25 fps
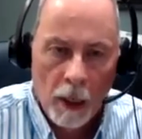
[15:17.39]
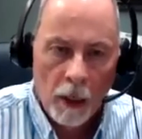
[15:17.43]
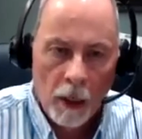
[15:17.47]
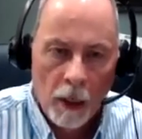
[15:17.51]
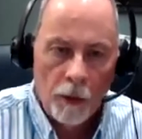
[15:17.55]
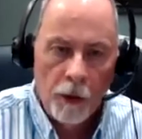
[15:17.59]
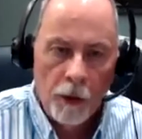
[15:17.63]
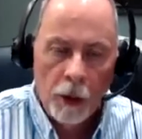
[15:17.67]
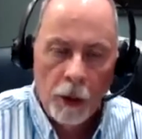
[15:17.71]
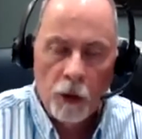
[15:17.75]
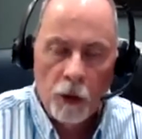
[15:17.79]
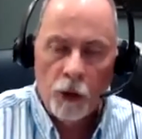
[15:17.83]

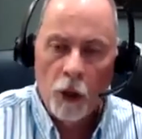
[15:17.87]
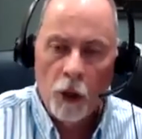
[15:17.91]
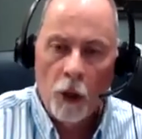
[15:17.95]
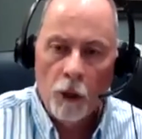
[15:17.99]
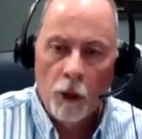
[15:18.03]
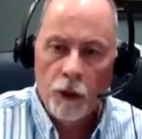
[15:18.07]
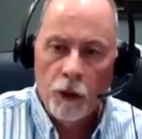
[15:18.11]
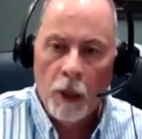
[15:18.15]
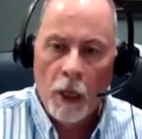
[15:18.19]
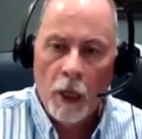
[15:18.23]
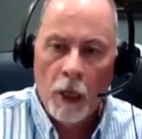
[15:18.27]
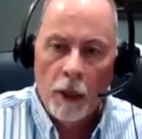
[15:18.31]
This
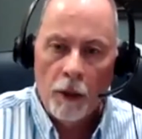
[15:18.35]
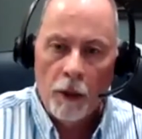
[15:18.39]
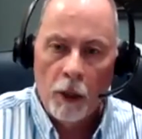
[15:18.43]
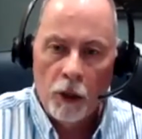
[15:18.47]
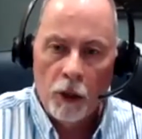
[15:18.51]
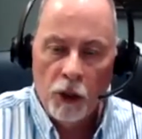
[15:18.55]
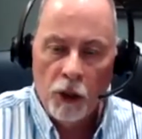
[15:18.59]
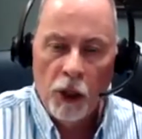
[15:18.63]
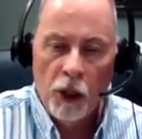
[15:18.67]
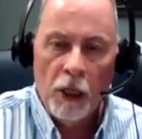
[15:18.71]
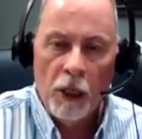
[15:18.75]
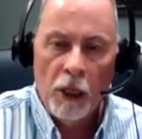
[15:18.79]
shows
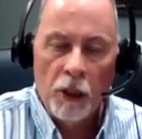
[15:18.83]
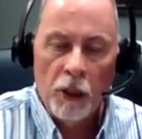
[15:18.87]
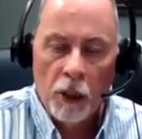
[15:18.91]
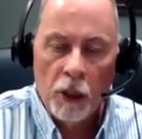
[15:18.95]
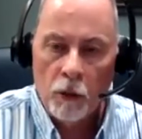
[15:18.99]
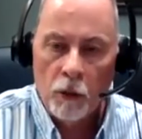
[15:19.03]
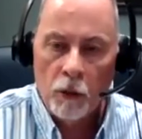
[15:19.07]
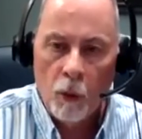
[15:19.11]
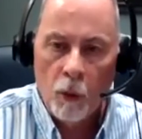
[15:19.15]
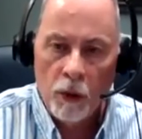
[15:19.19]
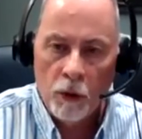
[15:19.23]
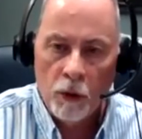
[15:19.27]
that
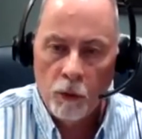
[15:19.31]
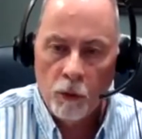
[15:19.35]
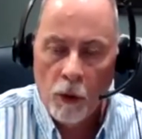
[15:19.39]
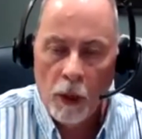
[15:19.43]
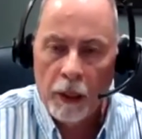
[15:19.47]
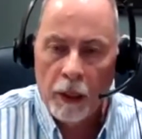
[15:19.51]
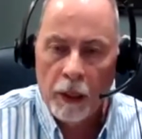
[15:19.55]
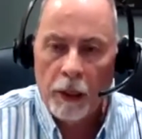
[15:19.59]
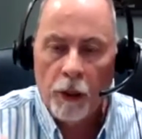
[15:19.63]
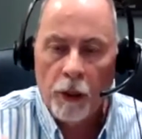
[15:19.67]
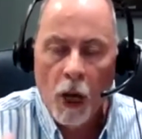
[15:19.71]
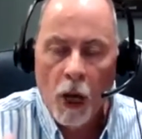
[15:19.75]
Jesus was
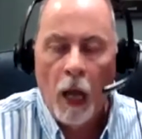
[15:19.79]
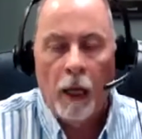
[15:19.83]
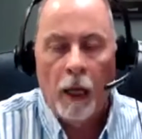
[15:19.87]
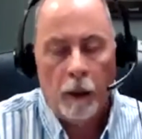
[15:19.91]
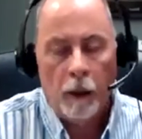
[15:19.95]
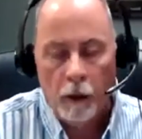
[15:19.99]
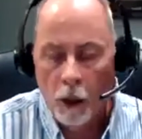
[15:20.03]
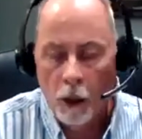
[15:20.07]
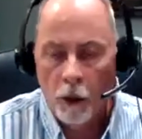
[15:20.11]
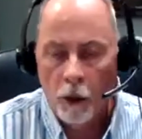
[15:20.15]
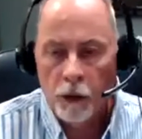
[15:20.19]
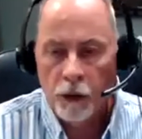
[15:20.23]
really not
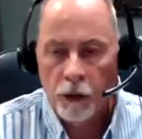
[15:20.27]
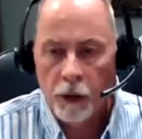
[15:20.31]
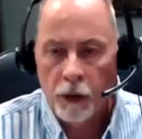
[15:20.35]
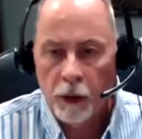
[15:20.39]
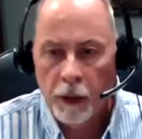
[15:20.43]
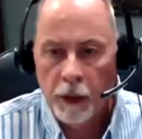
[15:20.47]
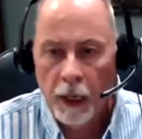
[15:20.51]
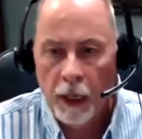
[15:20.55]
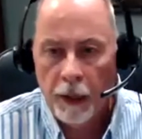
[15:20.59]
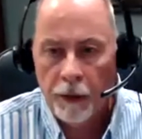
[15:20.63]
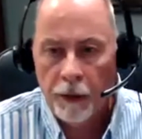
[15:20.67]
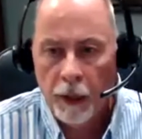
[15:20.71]
close to
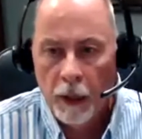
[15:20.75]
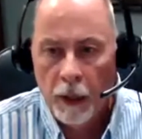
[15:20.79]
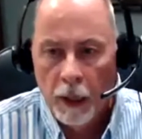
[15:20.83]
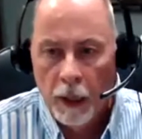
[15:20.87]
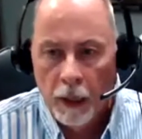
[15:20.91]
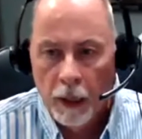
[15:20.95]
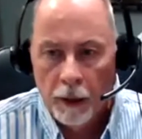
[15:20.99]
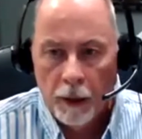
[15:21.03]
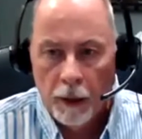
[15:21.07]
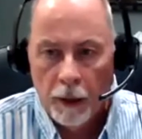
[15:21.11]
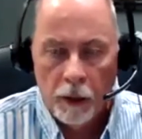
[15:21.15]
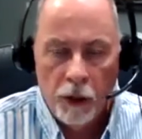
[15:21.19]
death,
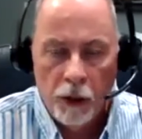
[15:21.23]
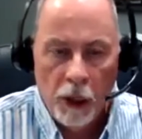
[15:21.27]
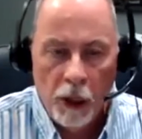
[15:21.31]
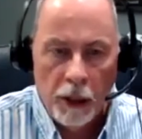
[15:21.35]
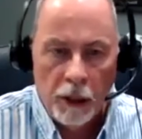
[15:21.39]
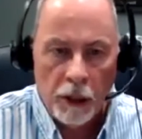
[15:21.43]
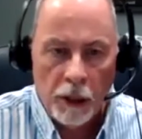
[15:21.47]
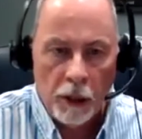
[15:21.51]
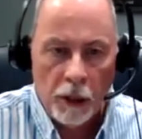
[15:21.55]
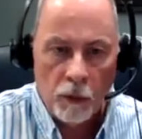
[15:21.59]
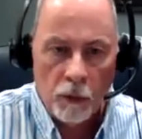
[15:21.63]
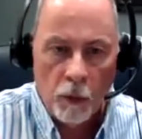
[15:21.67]
that
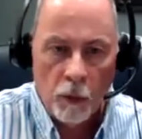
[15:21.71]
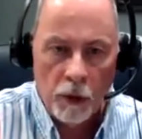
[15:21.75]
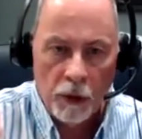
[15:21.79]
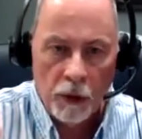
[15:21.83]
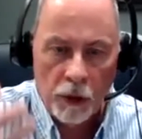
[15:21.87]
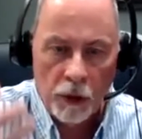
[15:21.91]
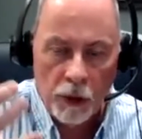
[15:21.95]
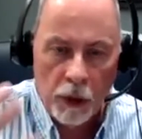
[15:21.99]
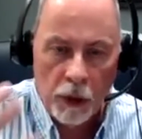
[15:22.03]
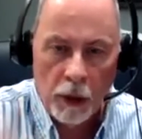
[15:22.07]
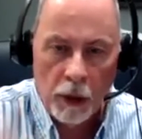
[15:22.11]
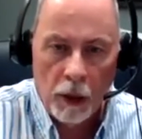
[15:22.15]
Jesus was
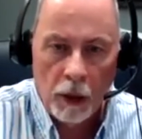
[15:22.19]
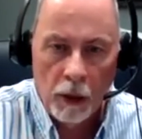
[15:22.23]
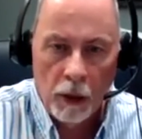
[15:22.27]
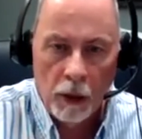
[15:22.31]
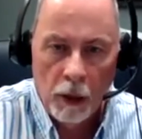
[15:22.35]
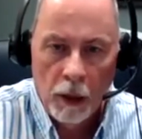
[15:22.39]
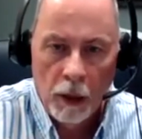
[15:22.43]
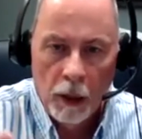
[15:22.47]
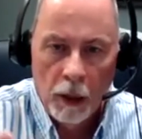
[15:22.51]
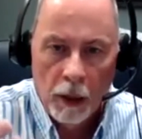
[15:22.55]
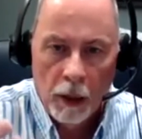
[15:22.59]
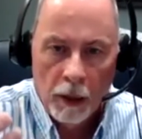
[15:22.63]
still
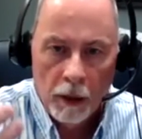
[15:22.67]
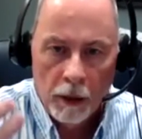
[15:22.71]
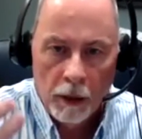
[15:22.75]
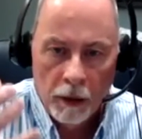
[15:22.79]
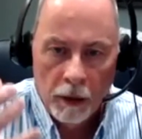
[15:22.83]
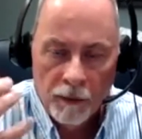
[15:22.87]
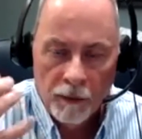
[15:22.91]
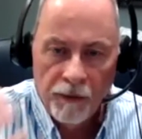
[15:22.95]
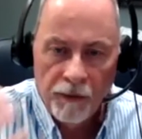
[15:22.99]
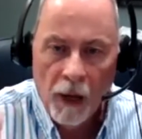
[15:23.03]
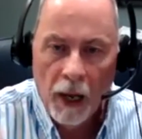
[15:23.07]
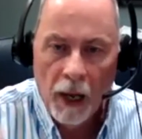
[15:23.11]

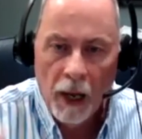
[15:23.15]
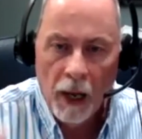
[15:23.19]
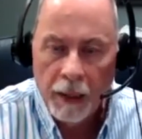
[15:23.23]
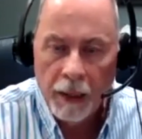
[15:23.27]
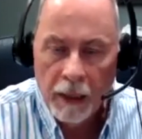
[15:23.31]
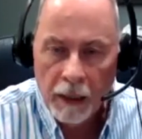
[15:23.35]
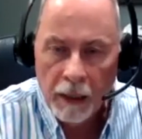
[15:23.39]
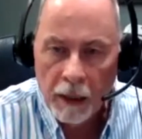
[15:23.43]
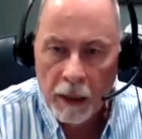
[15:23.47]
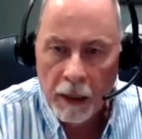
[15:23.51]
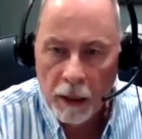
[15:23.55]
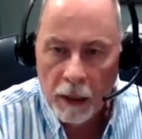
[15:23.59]

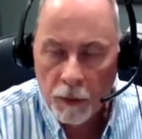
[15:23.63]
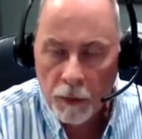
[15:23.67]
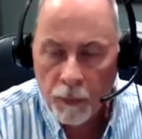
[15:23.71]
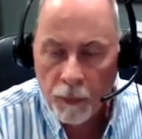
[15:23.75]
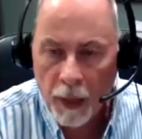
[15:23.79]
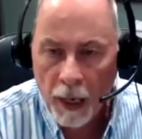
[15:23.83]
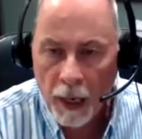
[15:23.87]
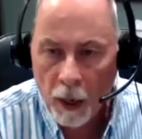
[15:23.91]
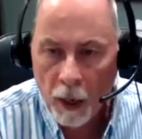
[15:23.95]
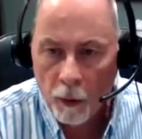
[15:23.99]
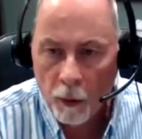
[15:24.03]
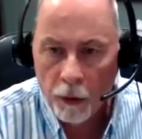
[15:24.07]
divine in his
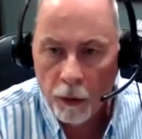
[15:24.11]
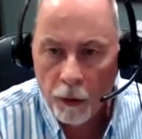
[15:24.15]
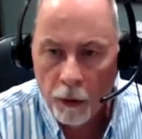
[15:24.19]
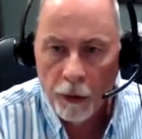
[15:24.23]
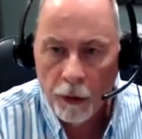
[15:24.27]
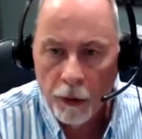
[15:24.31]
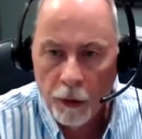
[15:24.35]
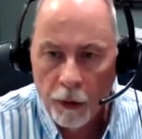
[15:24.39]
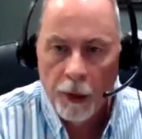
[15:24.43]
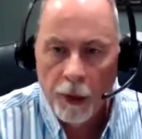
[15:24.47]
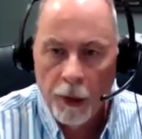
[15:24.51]
power,